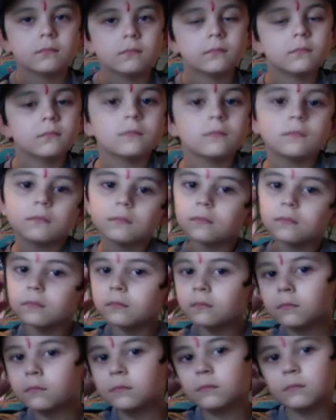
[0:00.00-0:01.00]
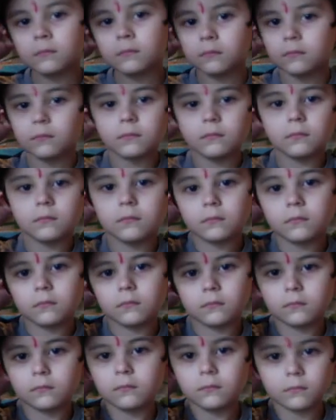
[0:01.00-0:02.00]

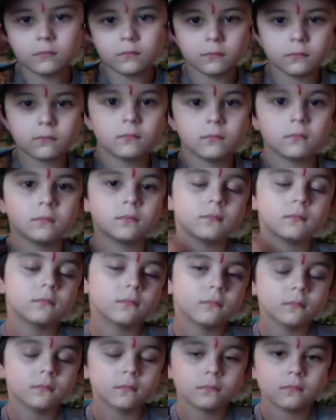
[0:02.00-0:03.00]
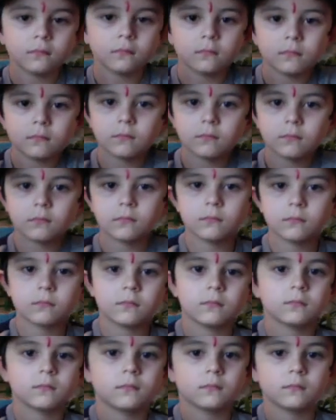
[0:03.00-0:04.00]

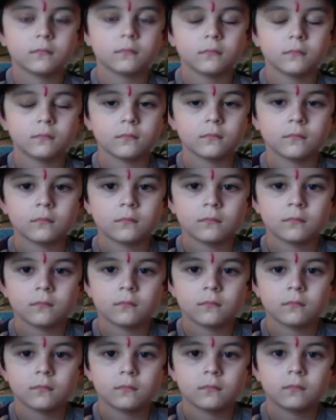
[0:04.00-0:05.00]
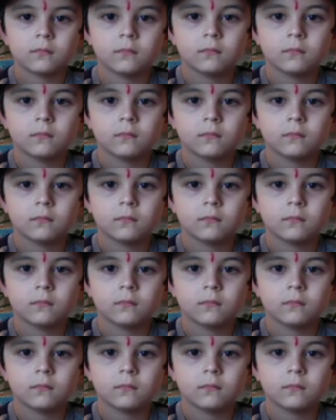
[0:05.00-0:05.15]
This person isn't speaking.